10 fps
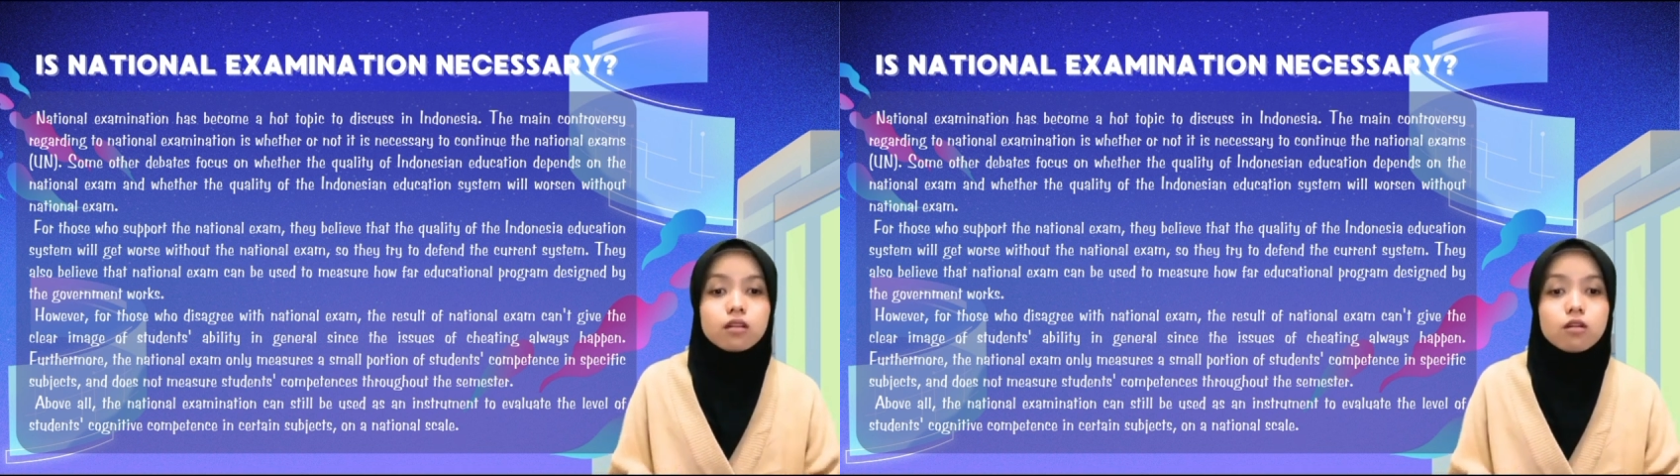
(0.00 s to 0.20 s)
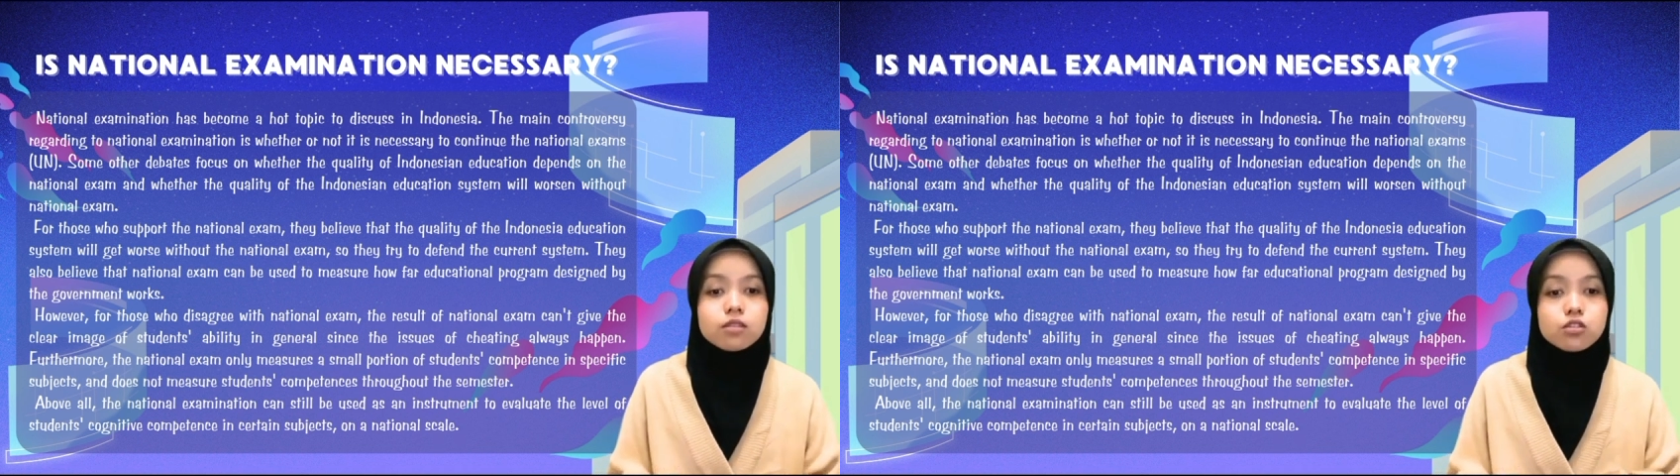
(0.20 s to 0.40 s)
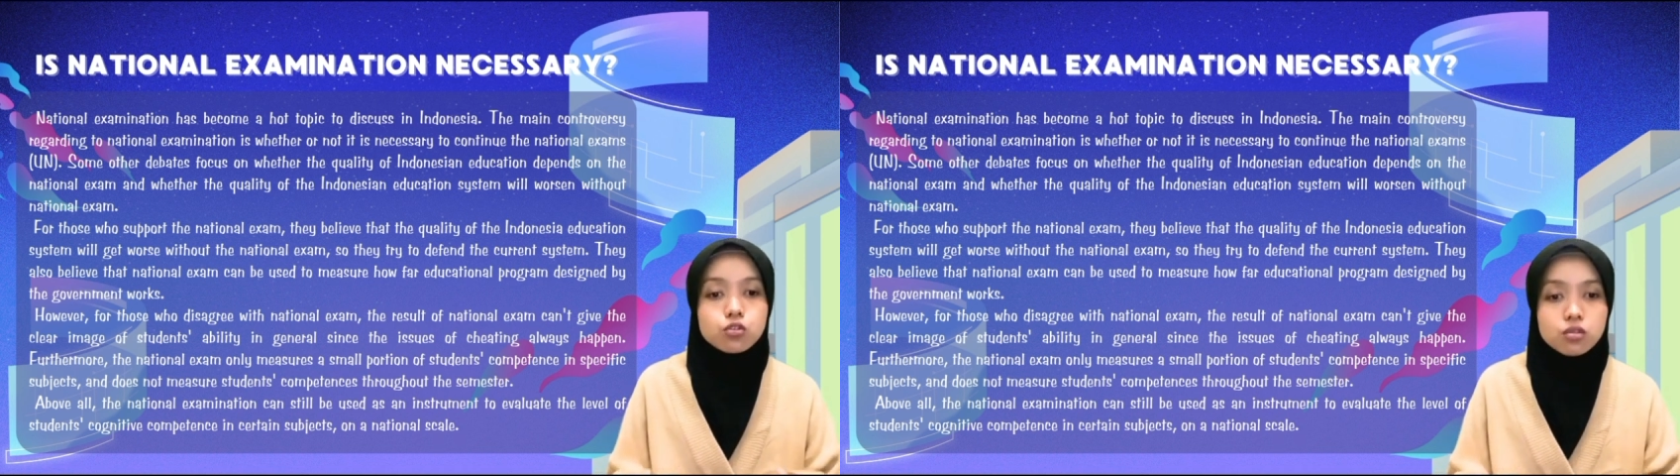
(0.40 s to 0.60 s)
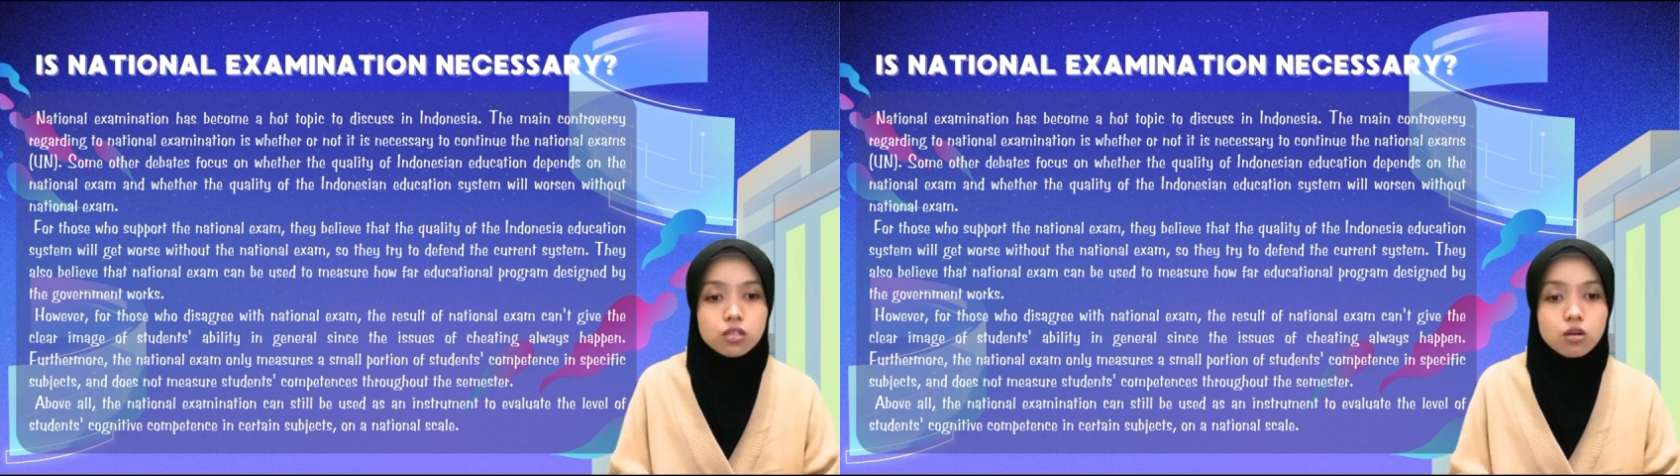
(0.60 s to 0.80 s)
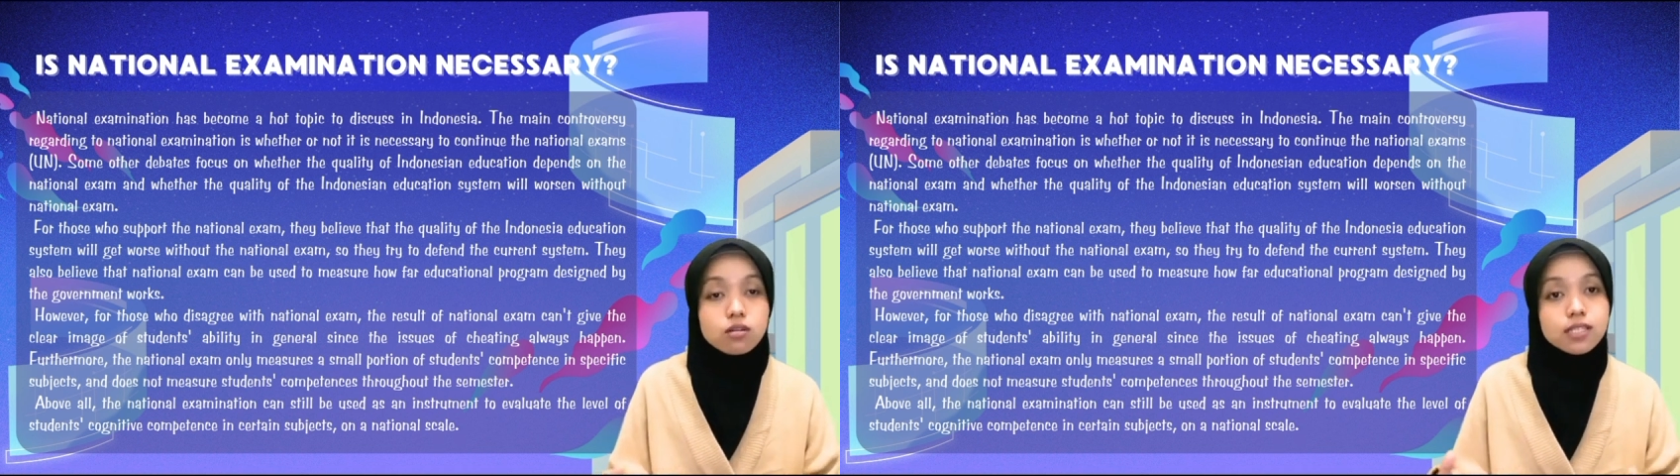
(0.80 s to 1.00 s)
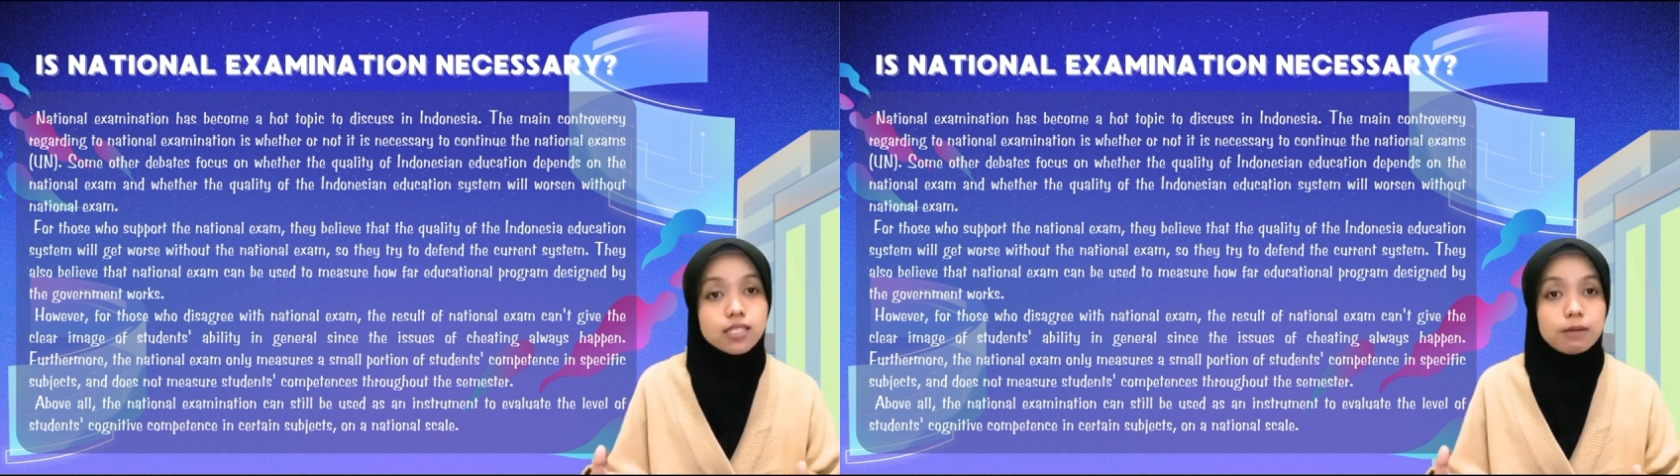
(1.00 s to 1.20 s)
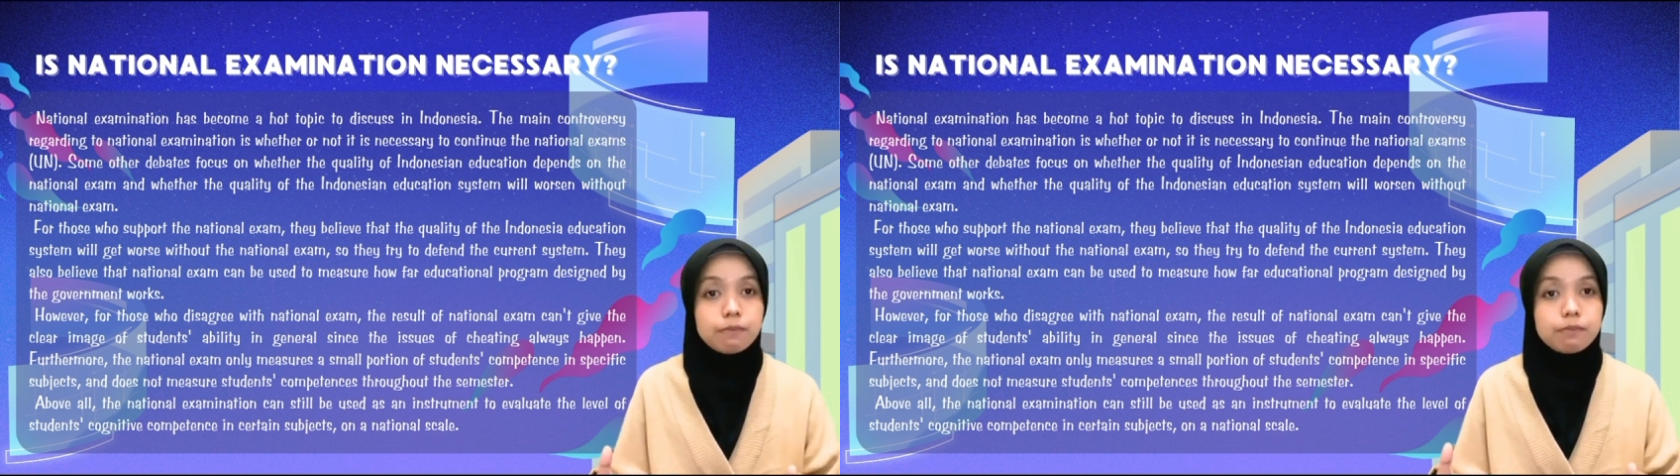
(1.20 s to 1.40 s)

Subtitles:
of the student cognitive.